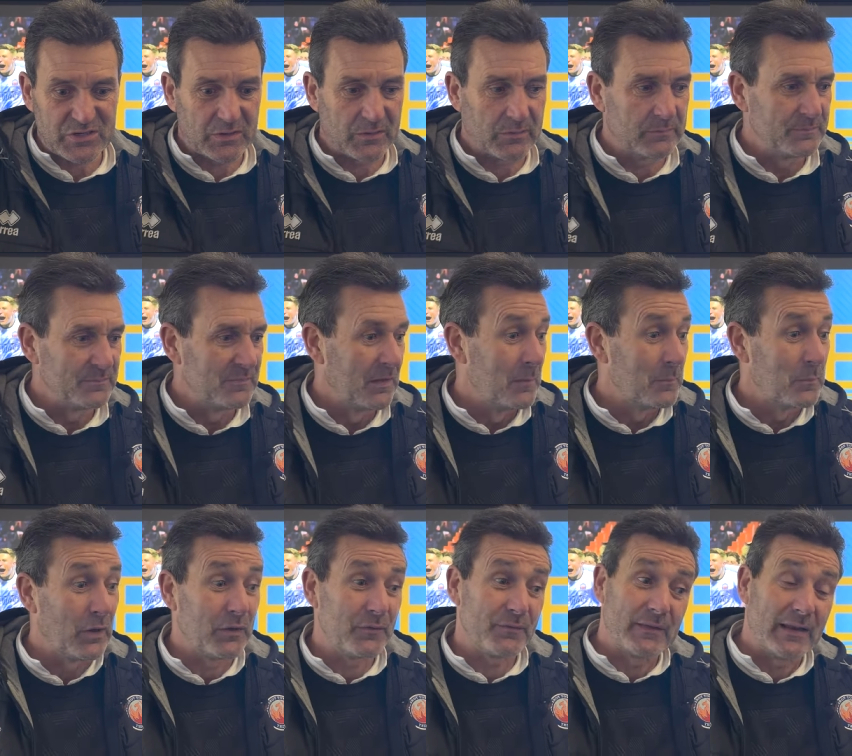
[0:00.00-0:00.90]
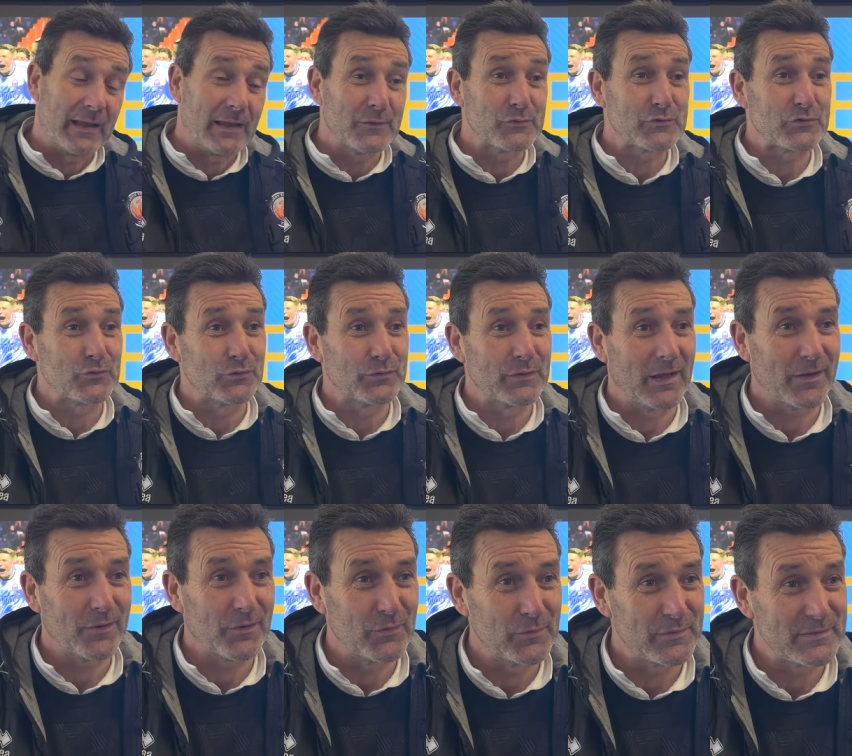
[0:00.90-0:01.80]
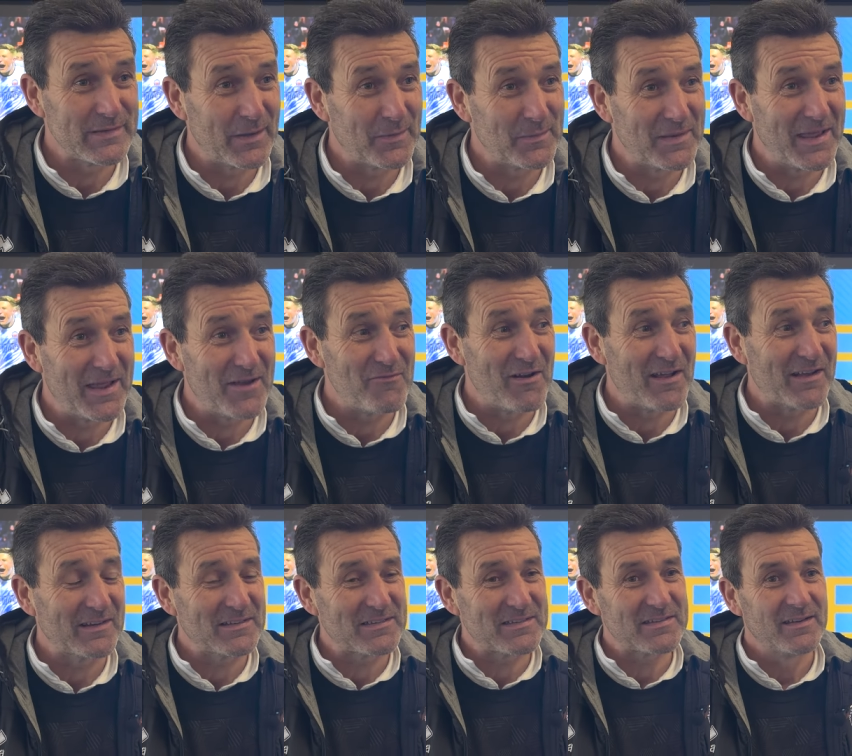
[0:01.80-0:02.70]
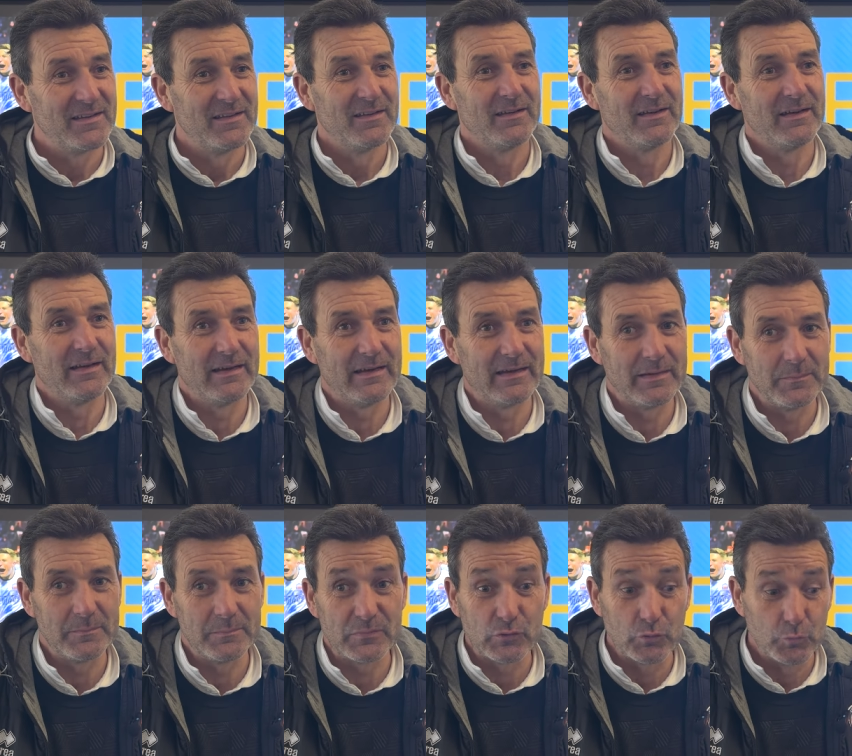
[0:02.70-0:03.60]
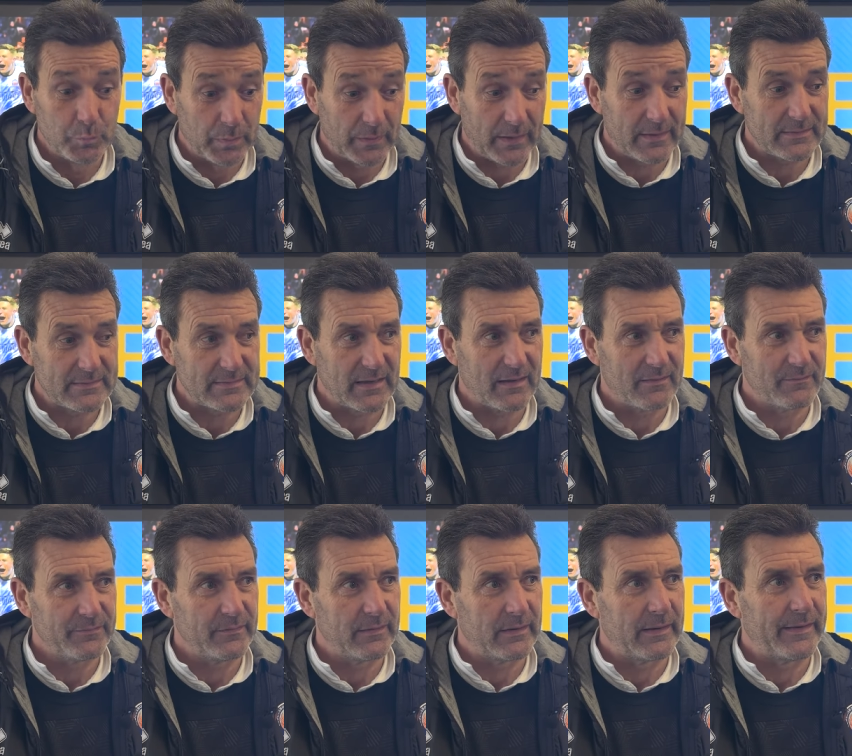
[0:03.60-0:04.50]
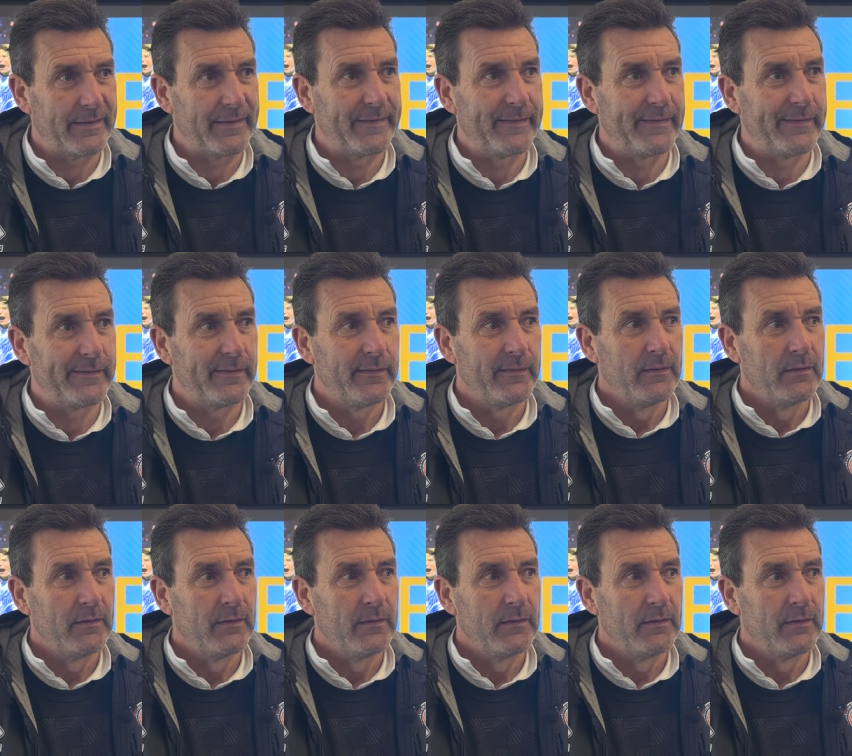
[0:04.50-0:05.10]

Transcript: So, but the lad who scored that goal is now in their ranks, good player to have. And